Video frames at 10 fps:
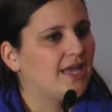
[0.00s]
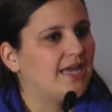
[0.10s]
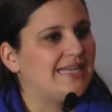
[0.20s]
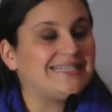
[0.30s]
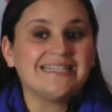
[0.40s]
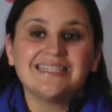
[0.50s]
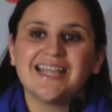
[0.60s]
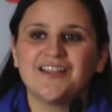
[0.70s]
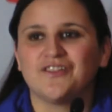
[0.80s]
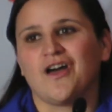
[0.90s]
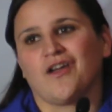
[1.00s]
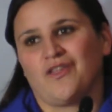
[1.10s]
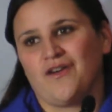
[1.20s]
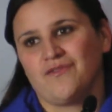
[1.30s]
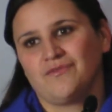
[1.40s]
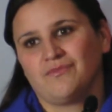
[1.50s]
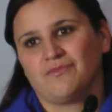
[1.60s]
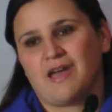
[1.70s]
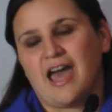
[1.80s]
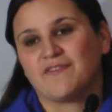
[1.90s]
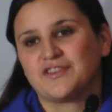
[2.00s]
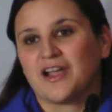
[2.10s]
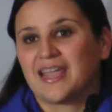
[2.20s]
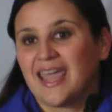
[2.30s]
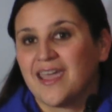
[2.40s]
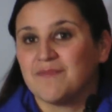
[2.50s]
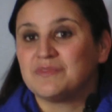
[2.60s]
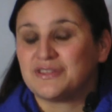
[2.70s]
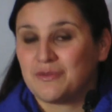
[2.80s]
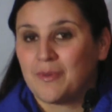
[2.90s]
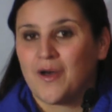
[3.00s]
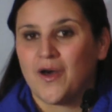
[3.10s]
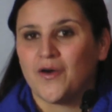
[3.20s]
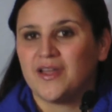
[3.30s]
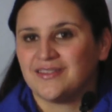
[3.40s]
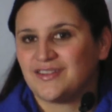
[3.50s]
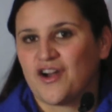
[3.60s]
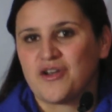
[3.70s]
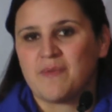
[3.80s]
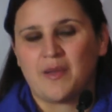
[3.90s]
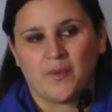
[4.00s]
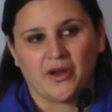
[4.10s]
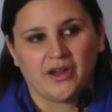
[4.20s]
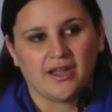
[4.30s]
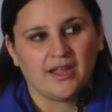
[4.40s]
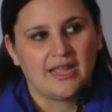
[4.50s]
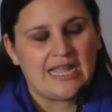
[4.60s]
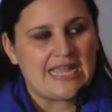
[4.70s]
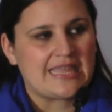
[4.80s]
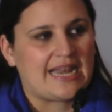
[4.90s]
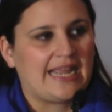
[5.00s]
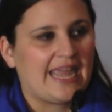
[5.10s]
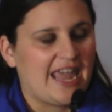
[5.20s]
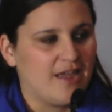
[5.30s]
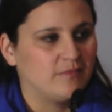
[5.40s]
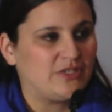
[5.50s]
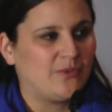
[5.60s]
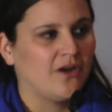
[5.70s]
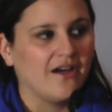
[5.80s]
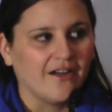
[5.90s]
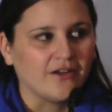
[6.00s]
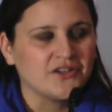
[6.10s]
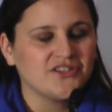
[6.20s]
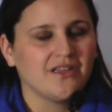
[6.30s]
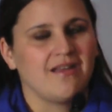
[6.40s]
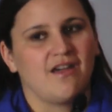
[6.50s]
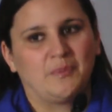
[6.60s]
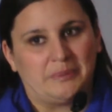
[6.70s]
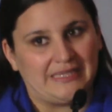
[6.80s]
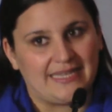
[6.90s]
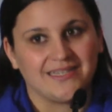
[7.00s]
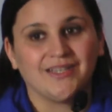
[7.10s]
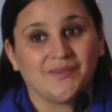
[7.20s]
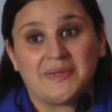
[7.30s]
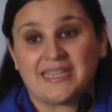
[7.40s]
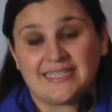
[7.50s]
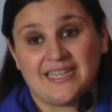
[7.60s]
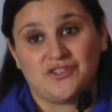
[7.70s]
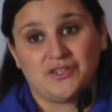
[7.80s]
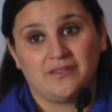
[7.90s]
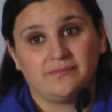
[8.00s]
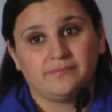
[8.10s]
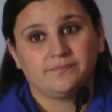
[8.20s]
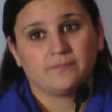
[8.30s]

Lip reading: It didn't take long, though, after I came to Nepal and started my work, that I came to a harsh and unpleasant realization.